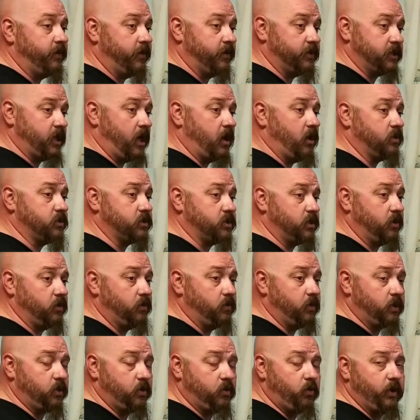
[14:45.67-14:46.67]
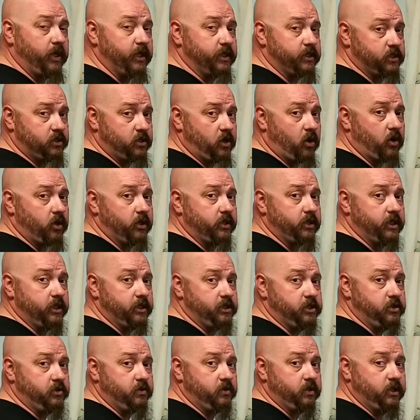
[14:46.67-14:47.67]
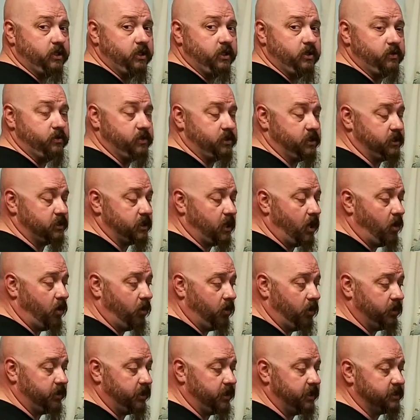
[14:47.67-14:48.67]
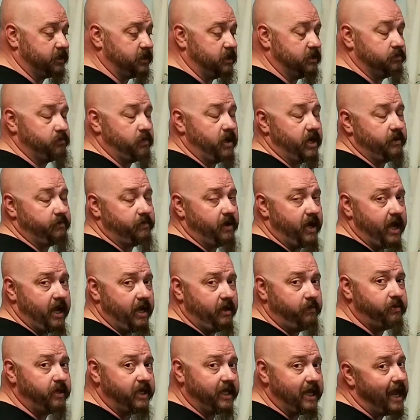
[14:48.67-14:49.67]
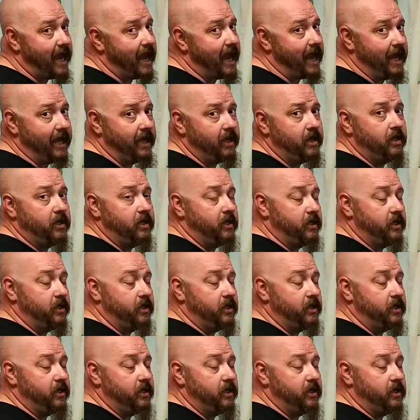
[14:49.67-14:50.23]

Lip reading: there's also a quick start that you can use. All of this is made by API,